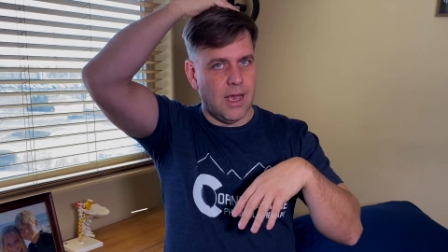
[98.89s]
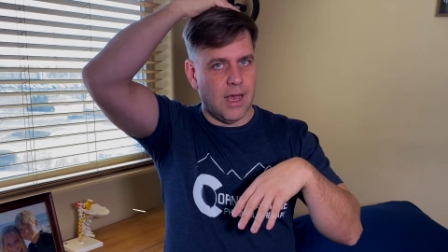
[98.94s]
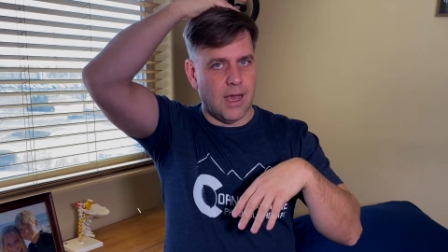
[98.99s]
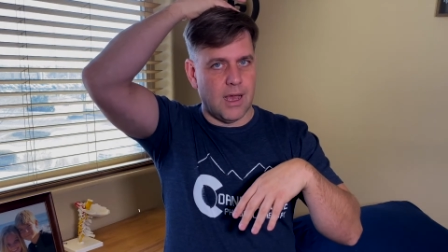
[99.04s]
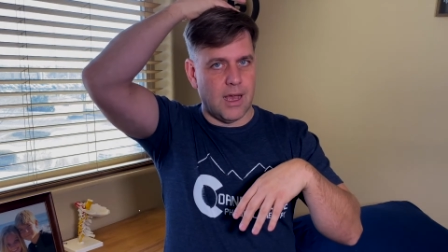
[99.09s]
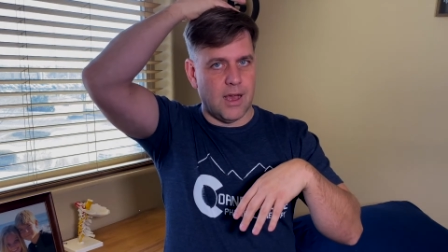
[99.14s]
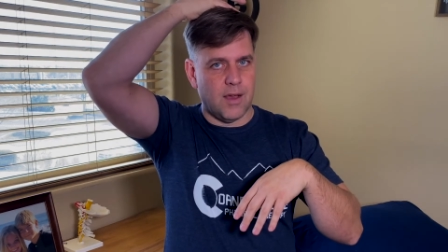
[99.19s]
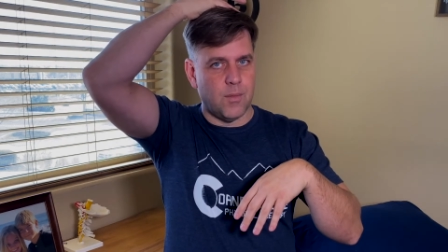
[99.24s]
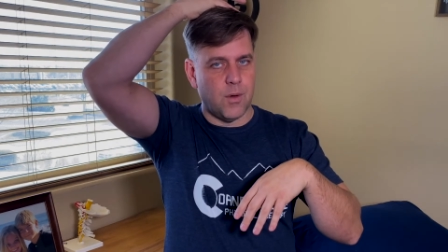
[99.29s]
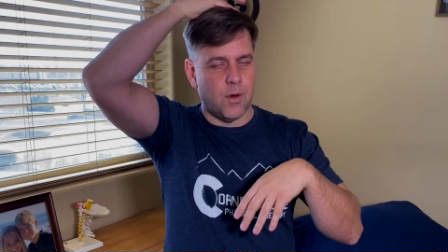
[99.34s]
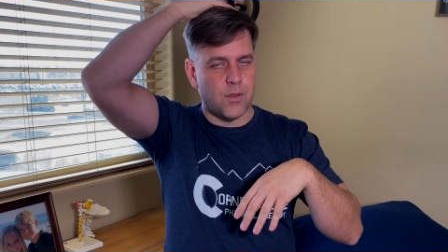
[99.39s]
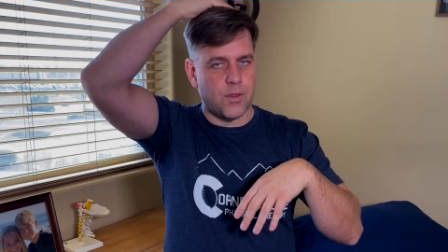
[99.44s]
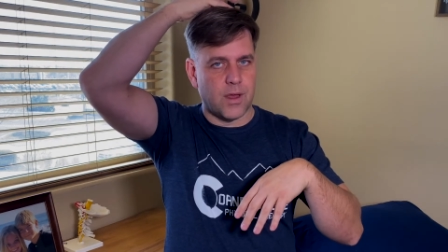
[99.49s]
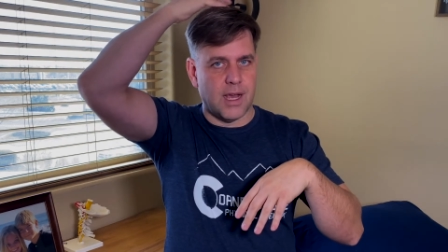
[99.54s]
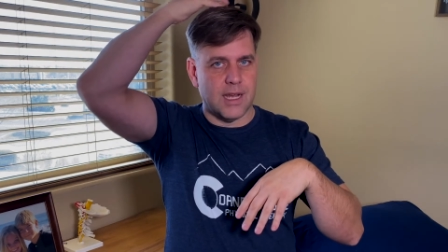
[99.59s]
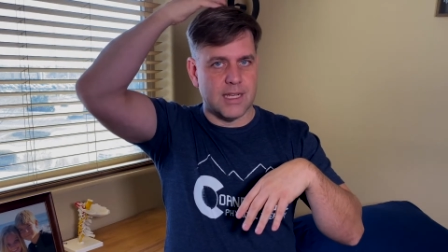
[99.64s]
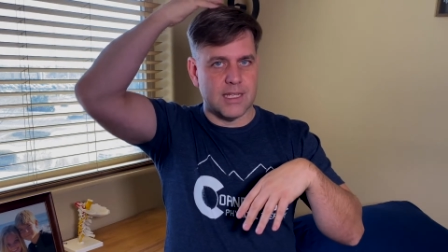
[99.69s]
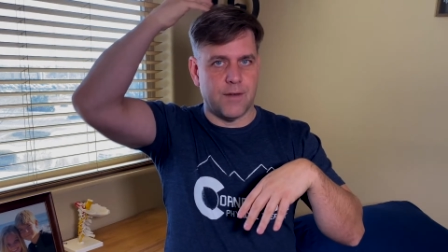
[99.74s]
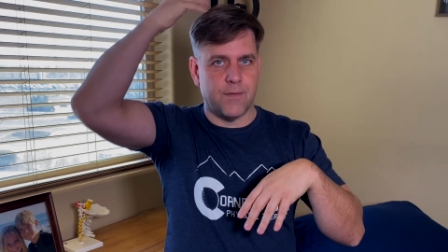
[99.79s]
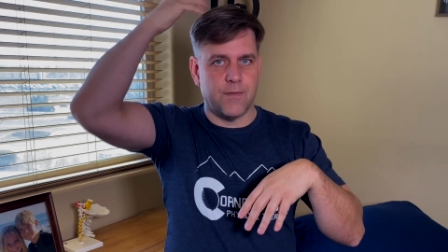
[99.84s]
uh, of both
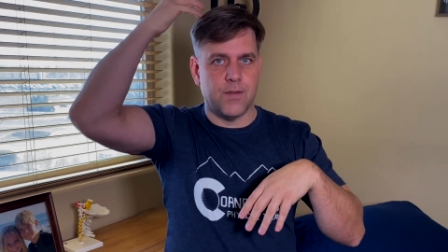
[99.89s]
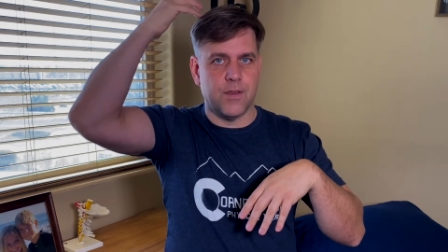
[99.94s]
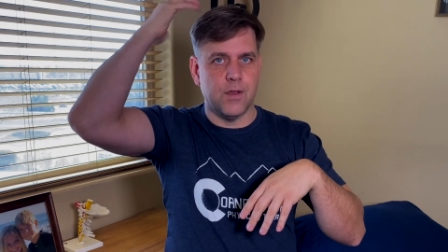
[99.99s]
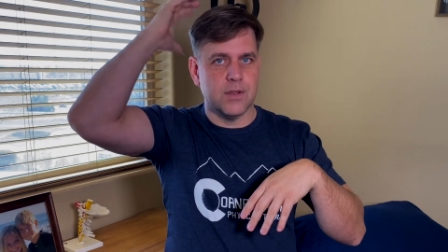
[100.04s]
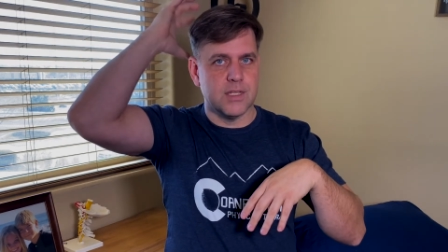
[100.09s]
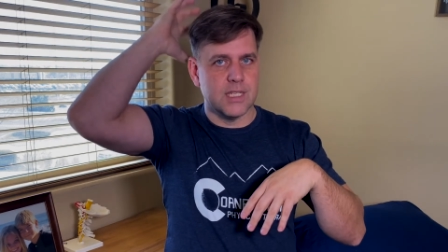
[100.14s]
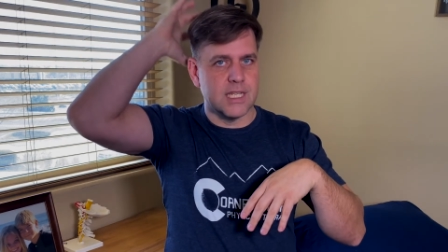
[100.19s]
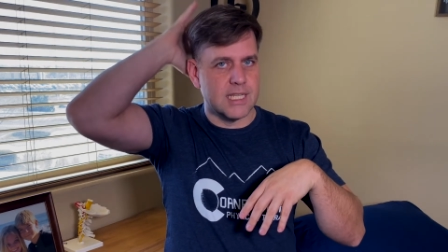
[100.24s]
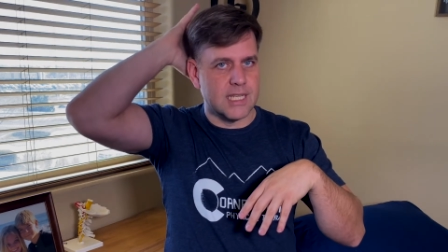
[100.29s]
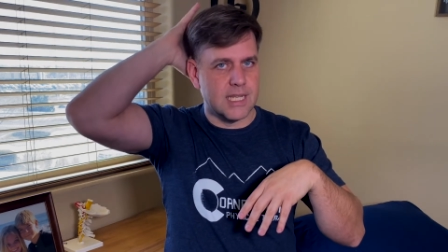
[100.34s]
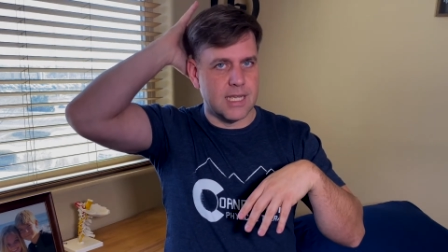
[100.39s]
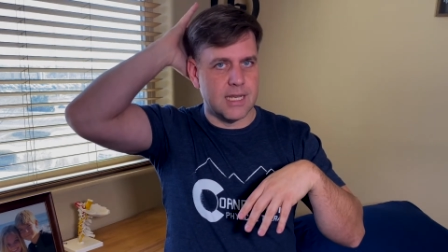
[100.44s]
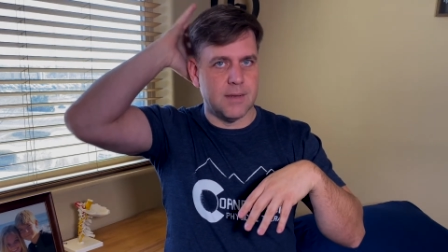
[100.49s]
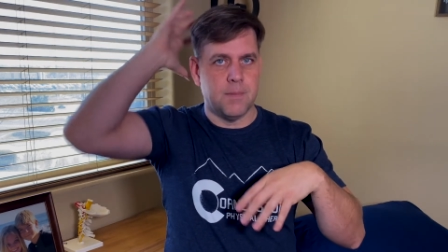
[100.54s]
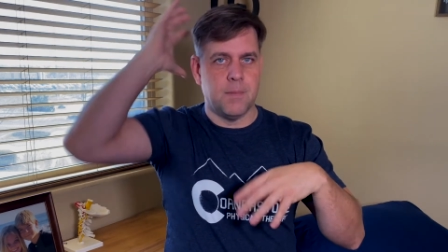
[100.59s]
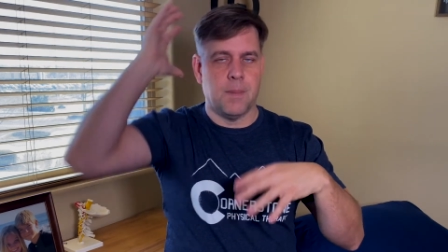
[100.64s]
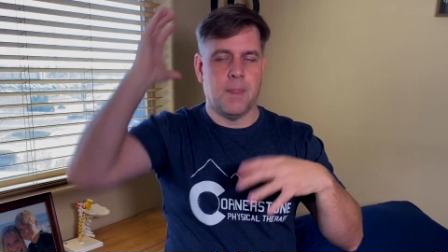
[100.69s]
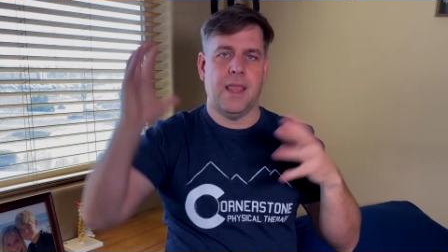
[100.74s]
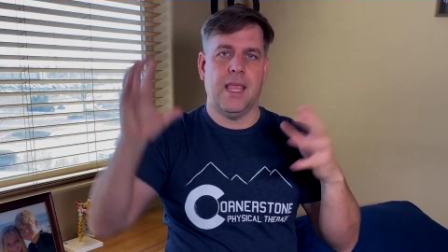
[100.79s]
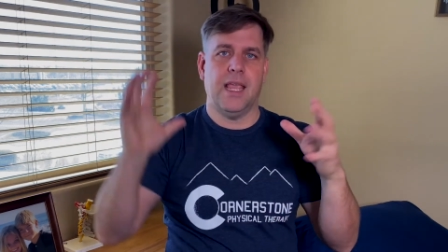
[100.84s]
eyes and fuses it
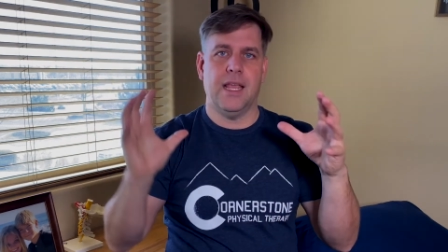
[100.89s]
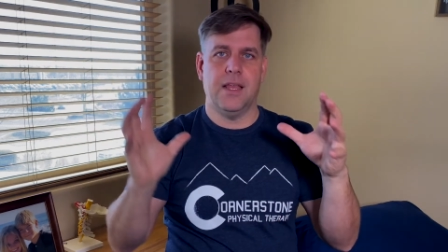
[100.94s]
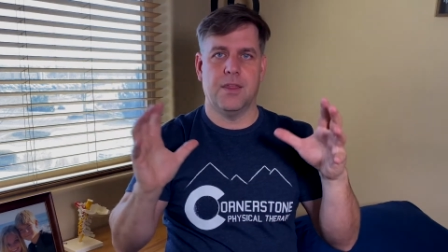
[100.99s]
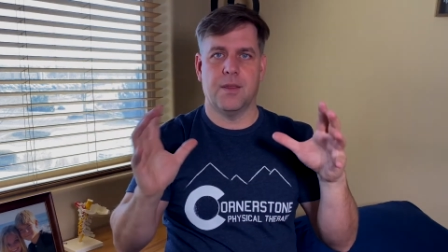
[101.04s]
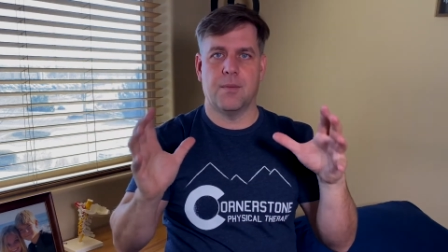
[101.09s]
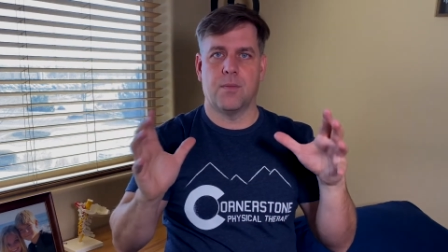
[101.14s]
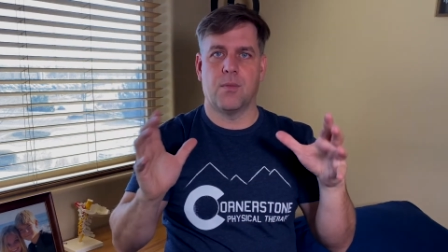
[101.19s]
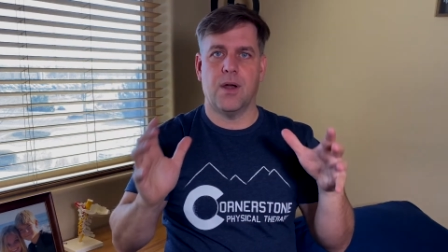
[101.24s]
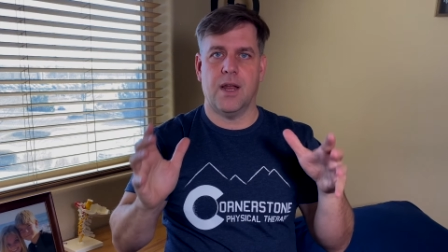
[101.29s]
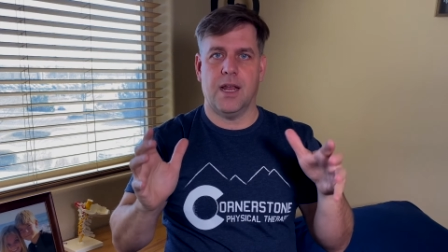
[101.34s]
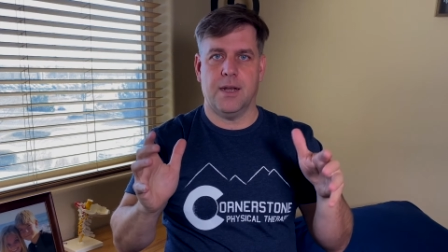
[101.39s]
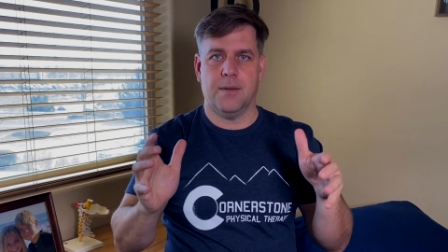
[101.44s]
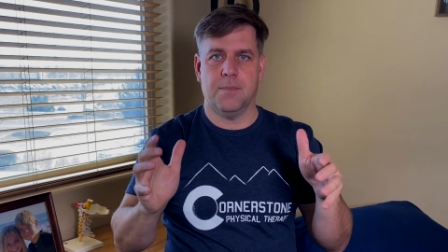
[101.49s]
in the brain,